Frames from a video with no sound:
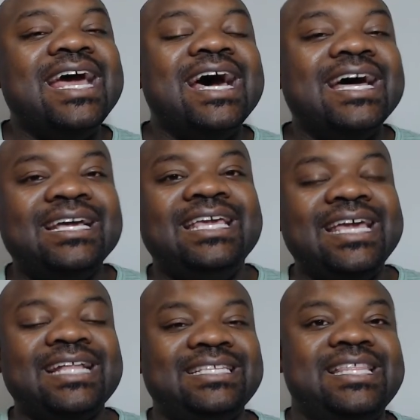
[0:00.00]

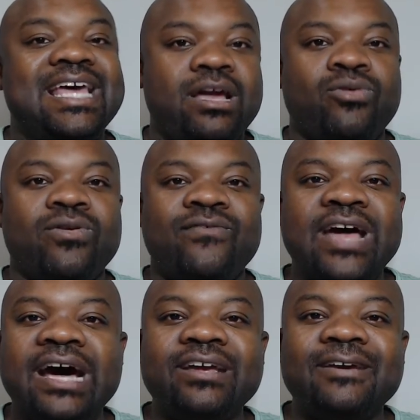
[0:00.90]
against that core
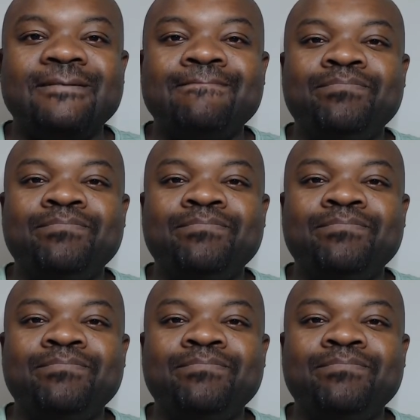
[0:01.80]
value.